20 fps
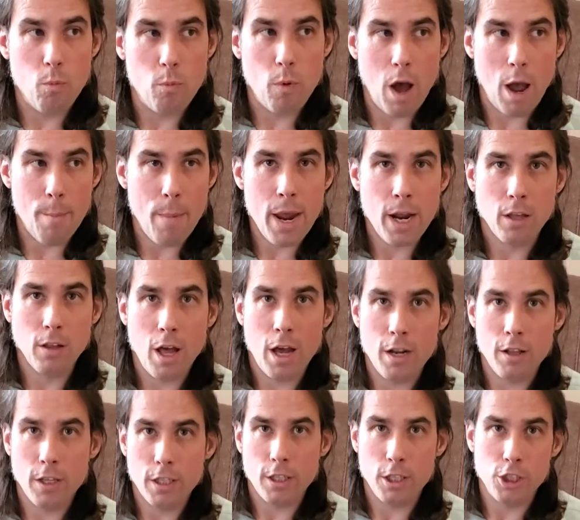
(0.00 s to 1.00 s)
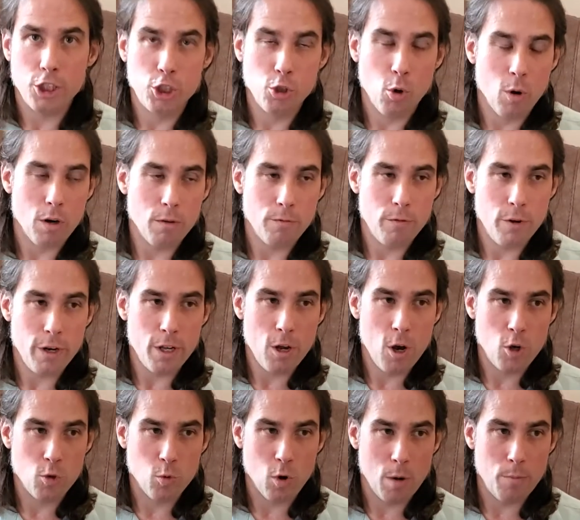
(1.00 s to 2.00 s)
I make a lot of these short
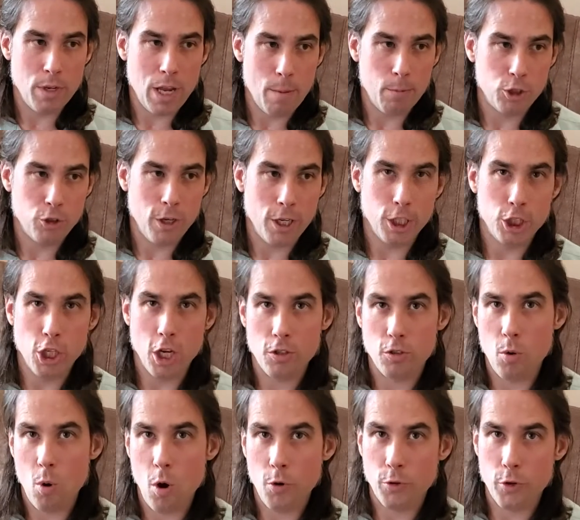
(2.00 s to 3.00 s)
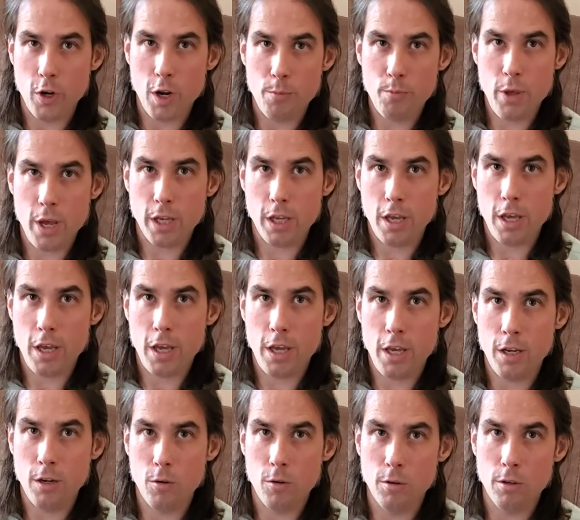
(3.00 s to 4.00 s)
videos where I'm demonstrating just alternate
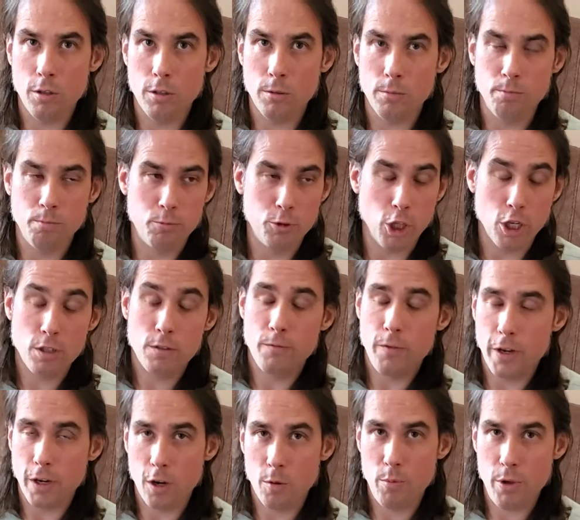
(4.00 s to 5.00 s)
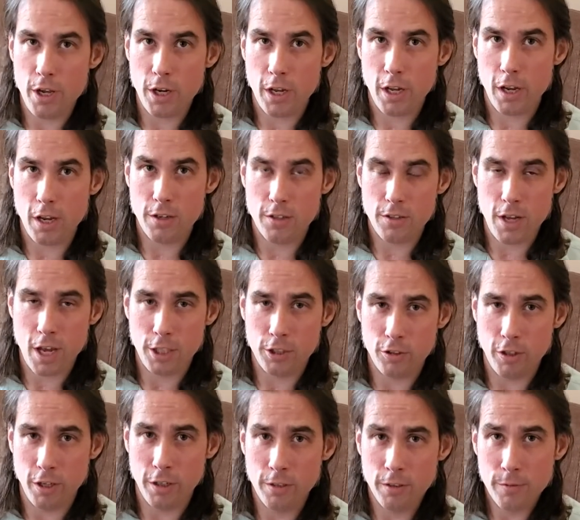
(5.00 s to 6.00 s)
picking or just finger picking,
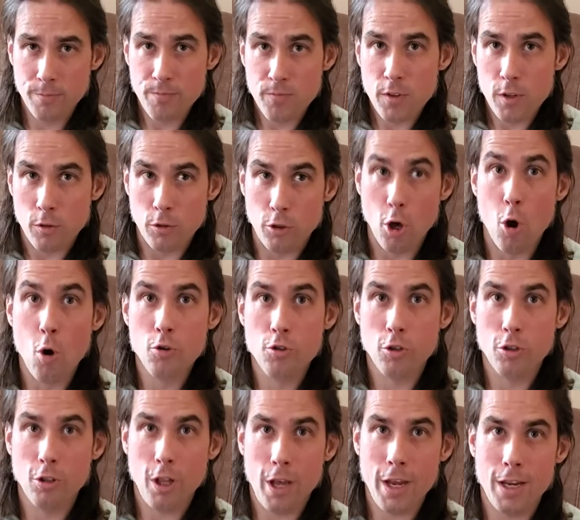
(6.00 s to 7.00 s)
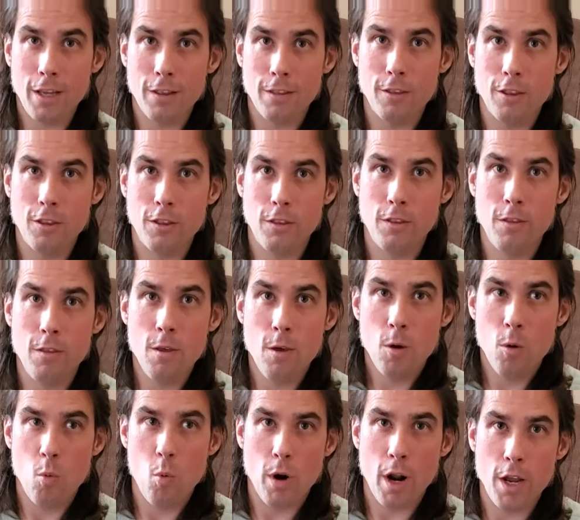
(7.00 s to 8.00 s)
etc. Those are
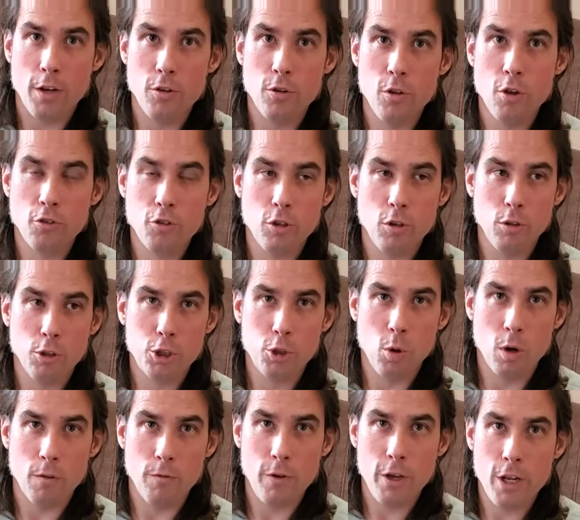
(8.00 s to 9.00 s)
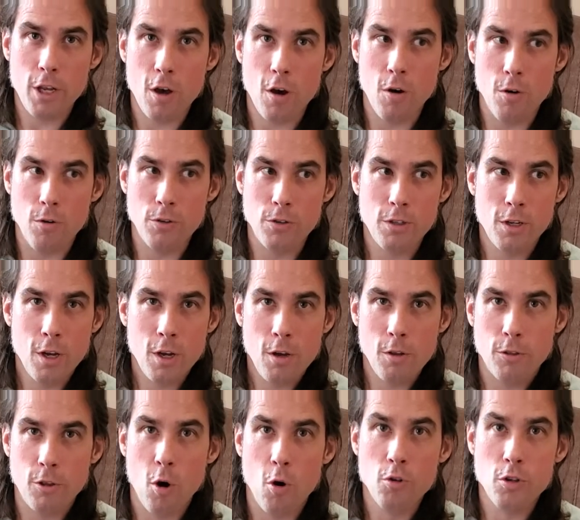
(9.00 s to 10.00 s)
when I do those little short videos,
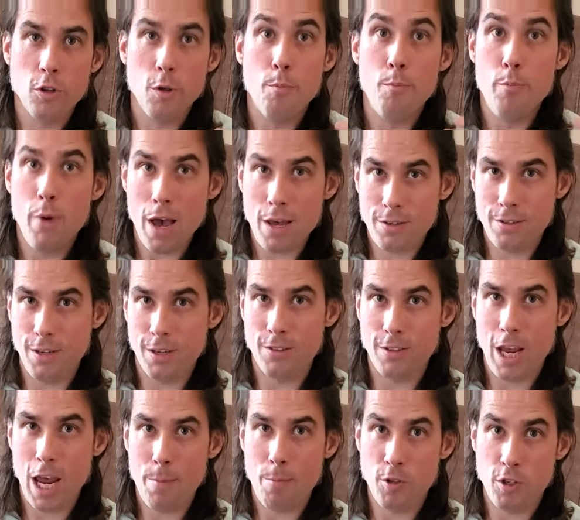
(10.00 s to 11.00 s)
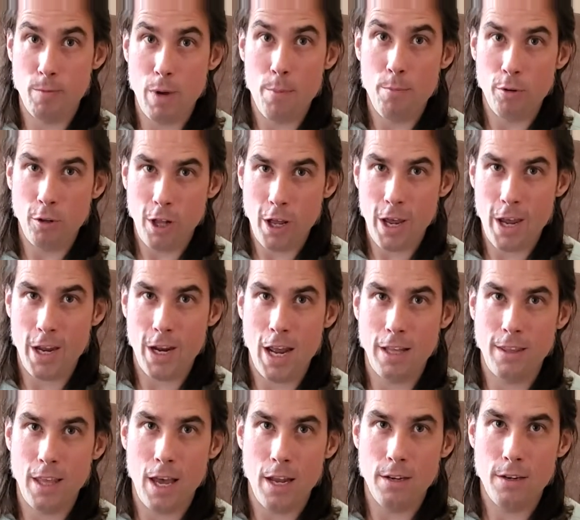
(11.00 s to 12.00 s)
those are the best examples of my playing
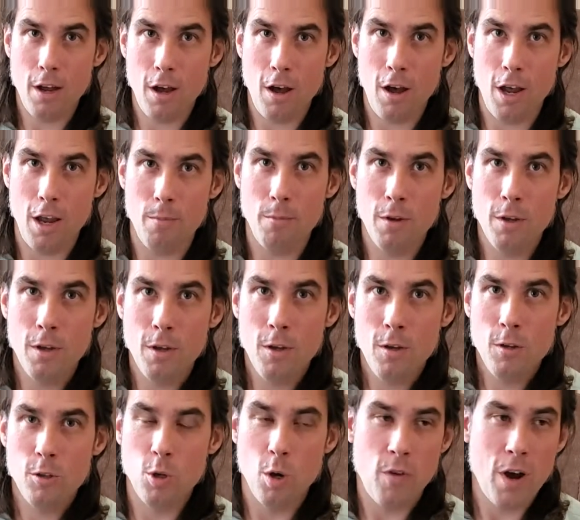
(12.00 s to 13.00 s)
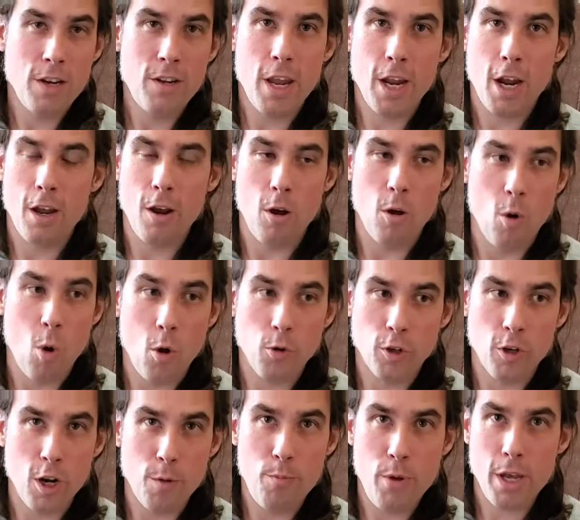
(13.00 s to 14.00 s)
at that time. So if I take an
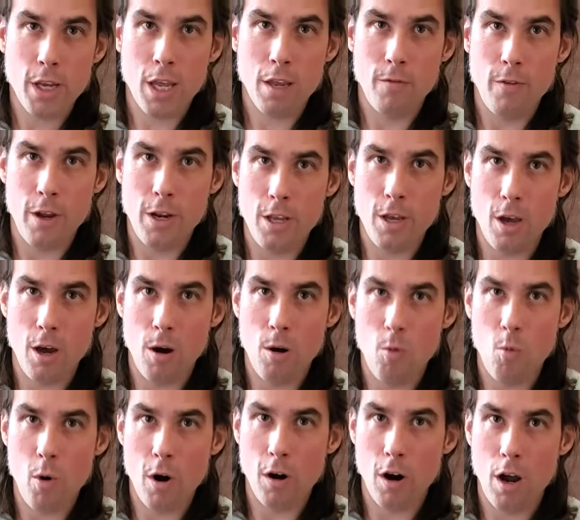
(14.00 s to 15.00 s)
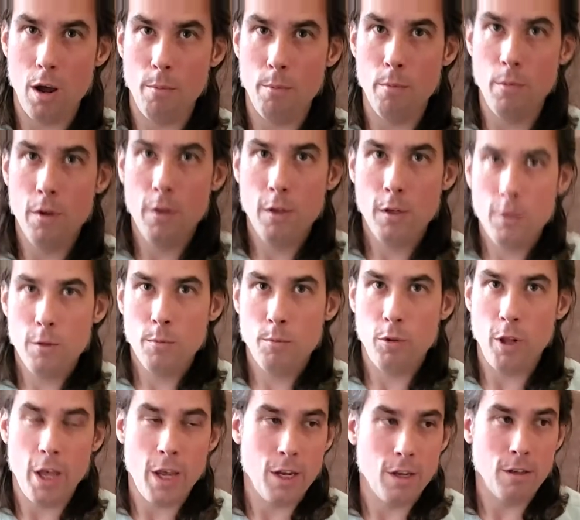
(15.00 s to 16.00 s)
alternate picking video where I'm
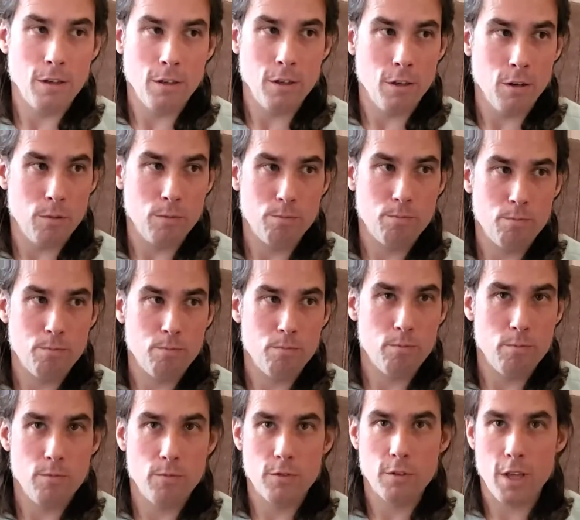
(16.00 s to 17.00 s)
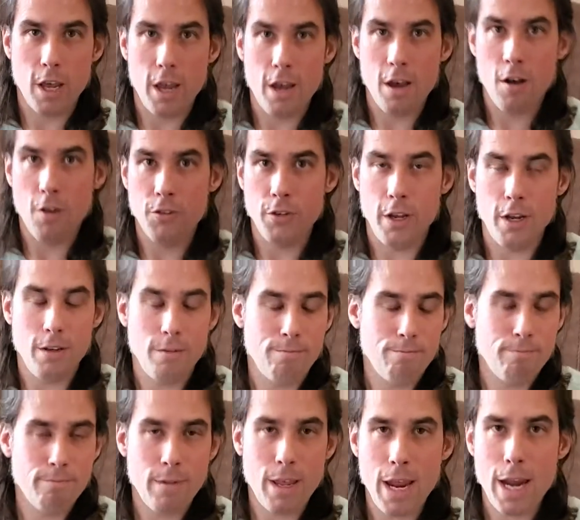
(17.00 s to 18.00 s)
playing, scales at
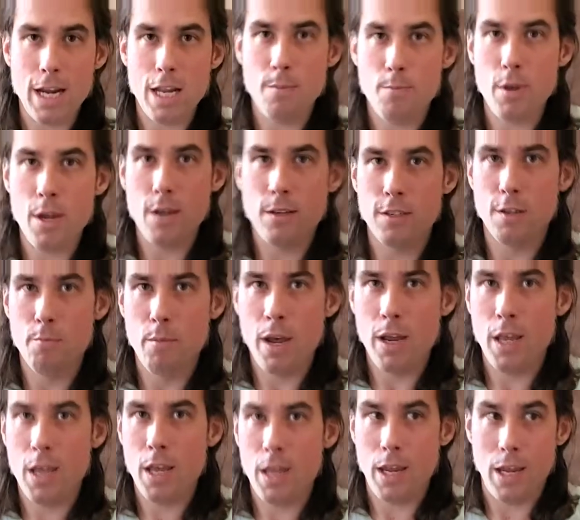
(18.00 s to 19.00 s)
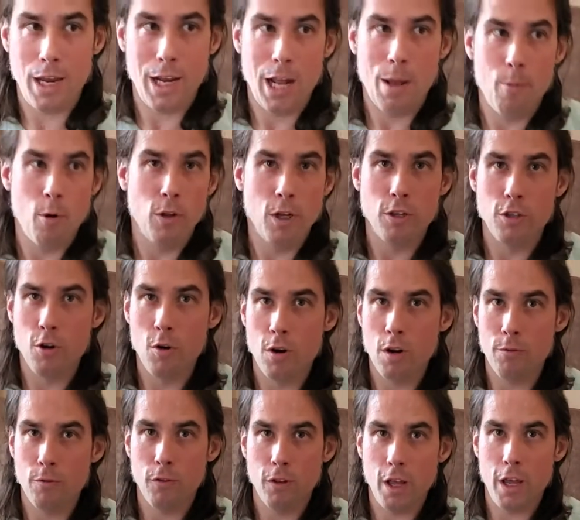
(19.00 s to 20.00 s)
80 beats a minute and I'm only doing
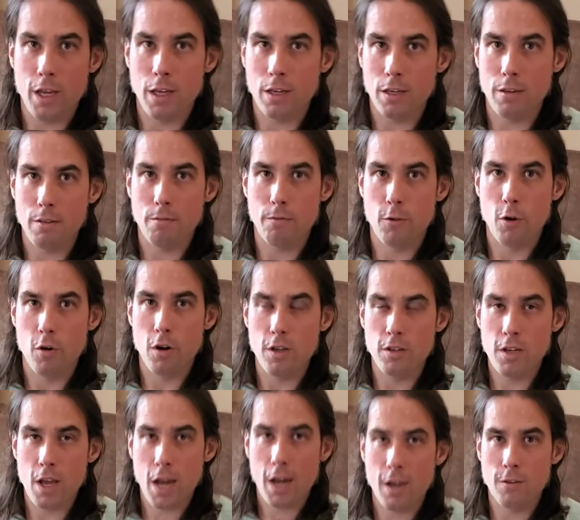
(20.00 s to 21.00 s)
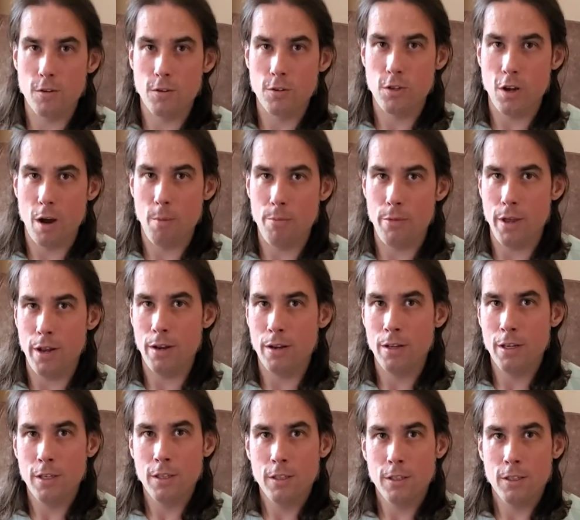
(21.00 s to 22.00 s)
it for 30 seconds or something,
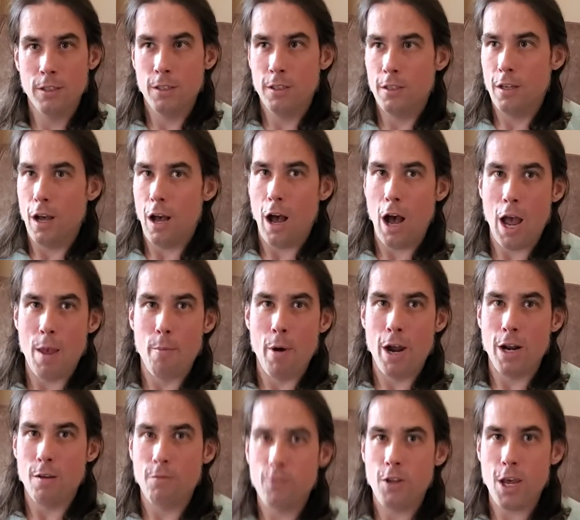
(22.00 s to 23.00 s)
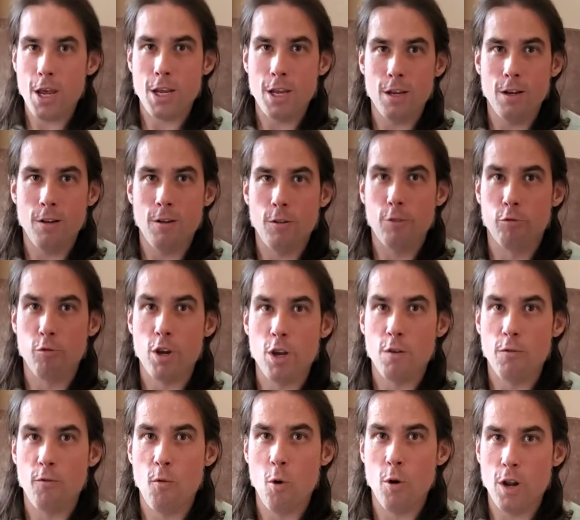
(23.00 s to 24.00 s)
I might have taken 3
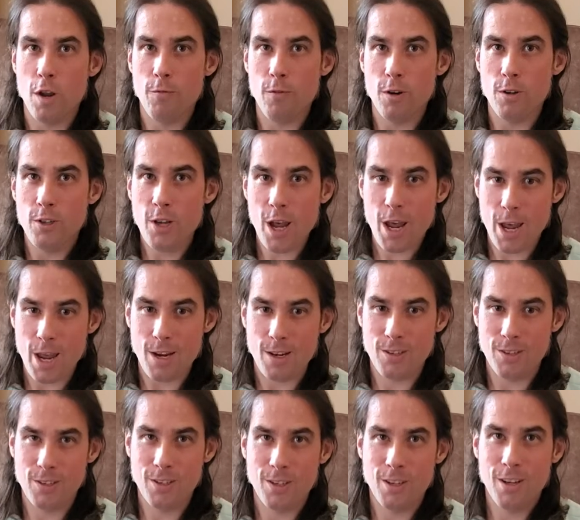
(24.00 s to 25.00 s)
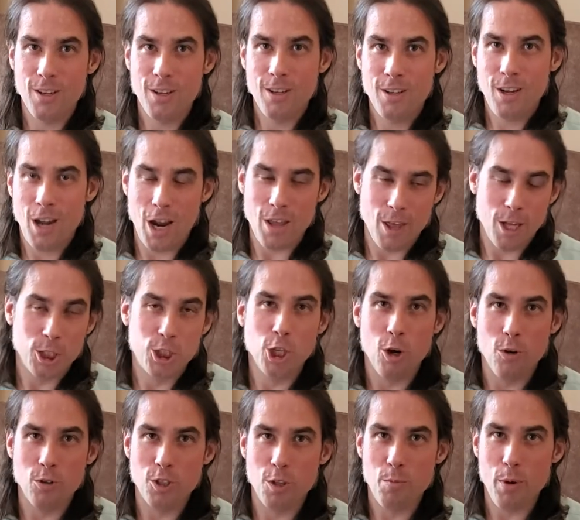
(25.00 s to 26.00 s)
or 4 different takes and then
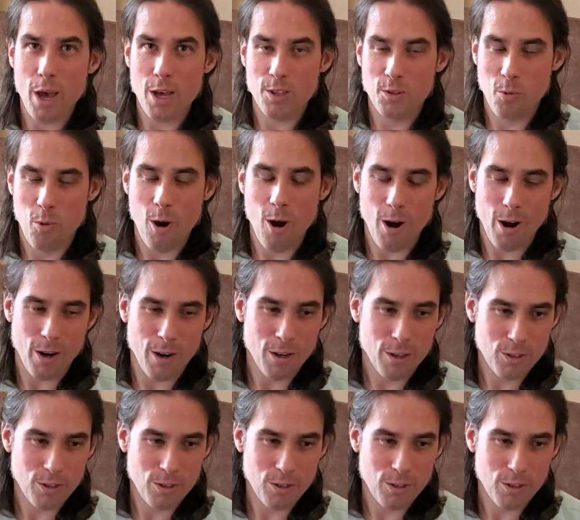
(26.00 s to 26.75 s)
chose the best one.